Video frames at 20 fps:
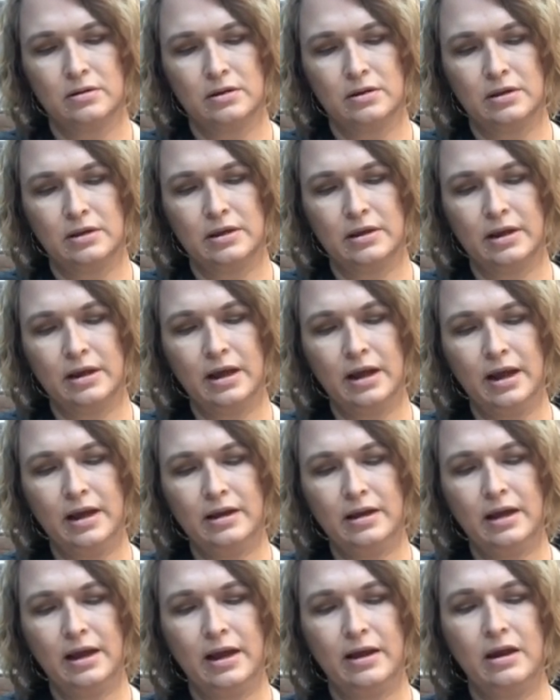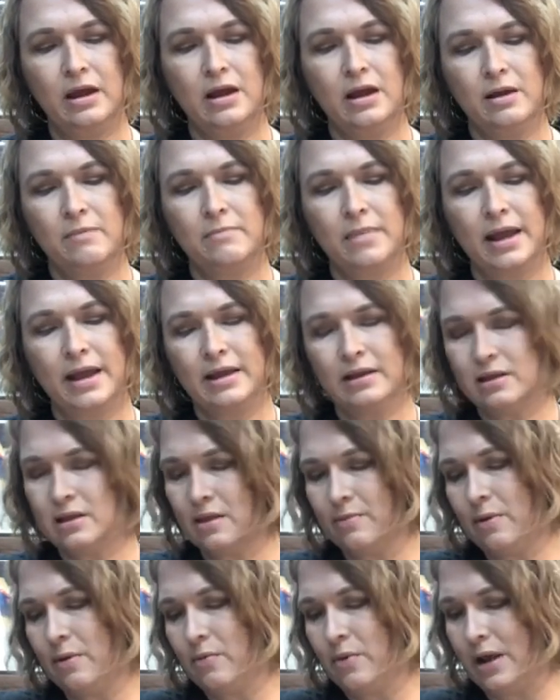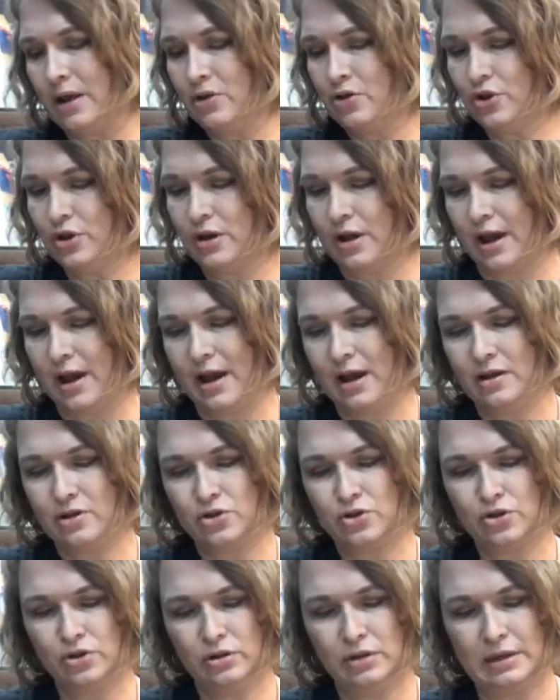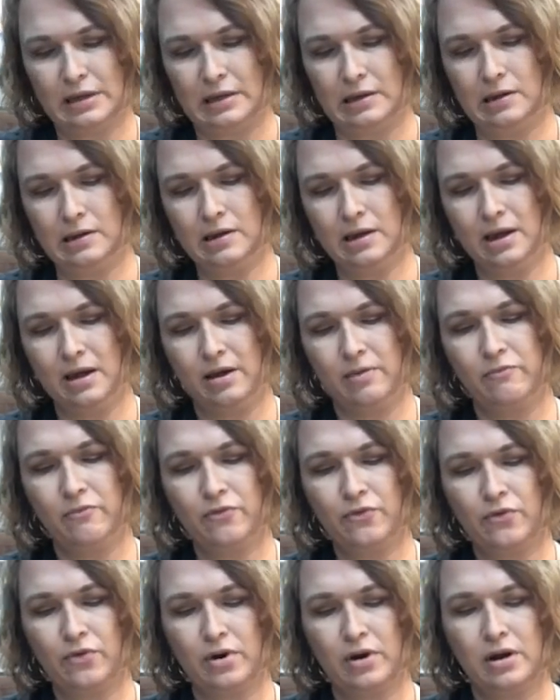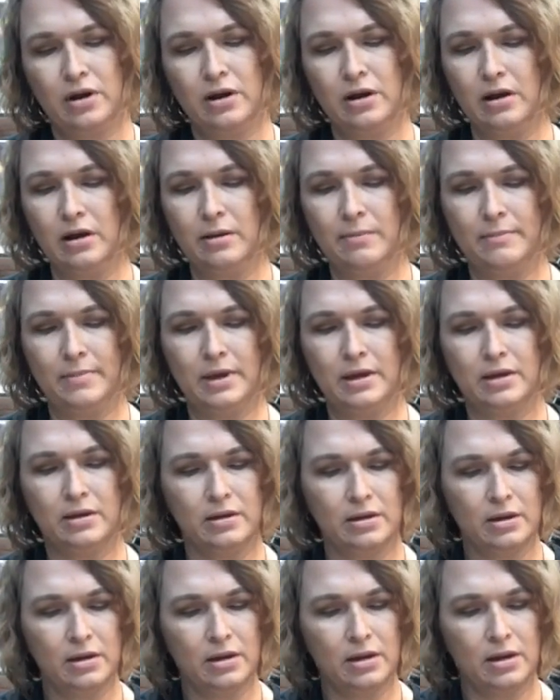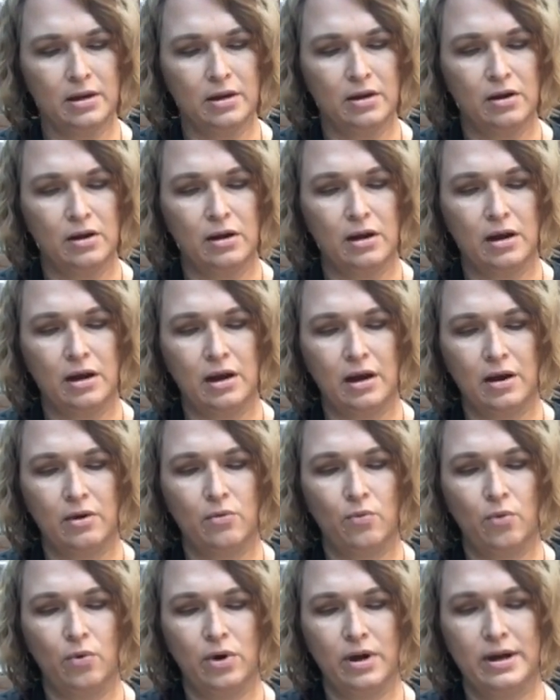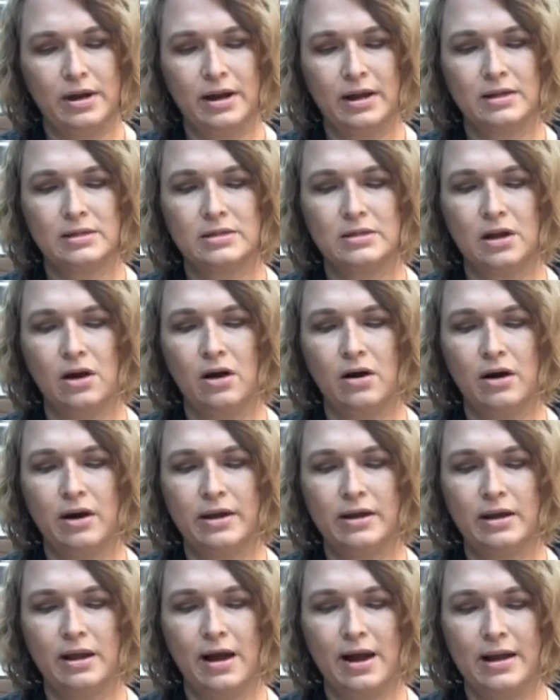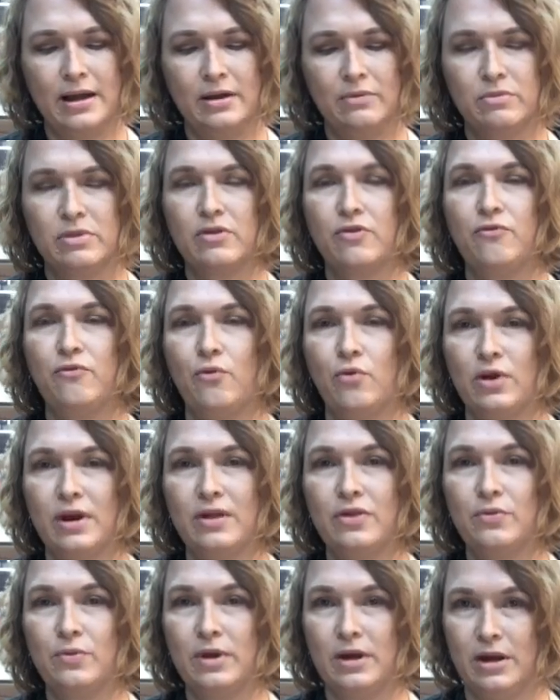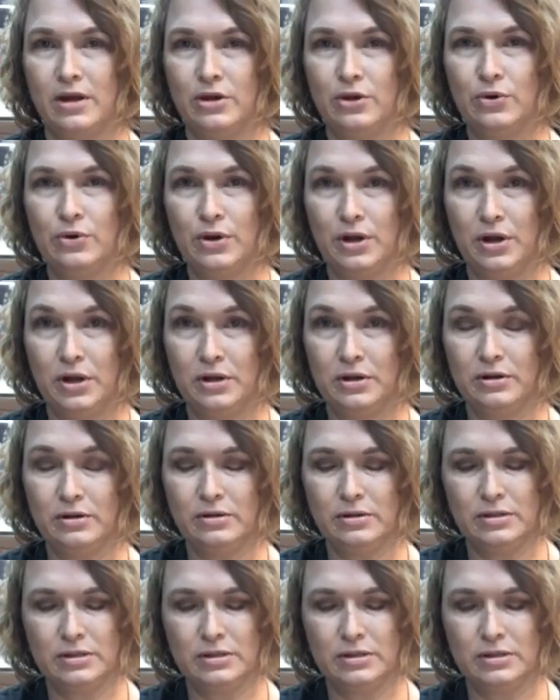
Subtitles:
And I kind of had, my inspiration actually came from one I saw online. It was $4,300.